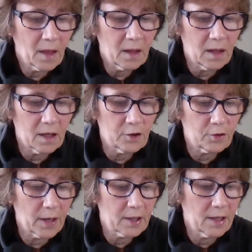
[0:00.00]
Yeah,
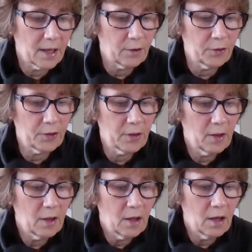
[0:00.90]
Direct Health,
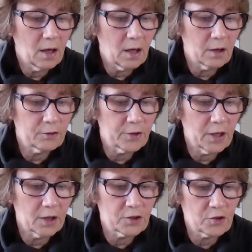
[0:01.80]
free
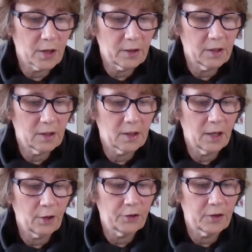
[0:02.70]
Australian
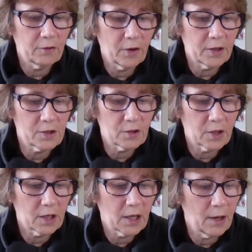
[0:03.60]
health advice you
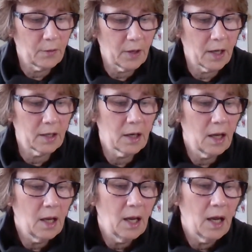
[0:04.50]
can count on.
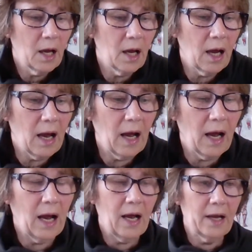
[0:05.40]

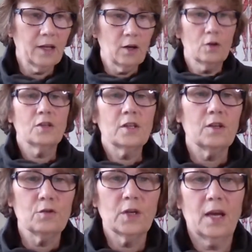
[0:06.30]
I go to
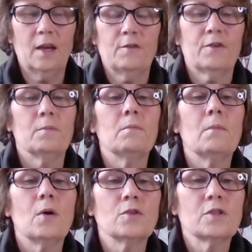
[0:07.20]
the UK for
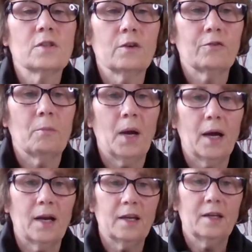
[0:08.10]
most of
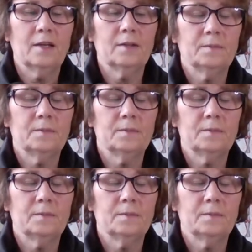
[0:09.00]
my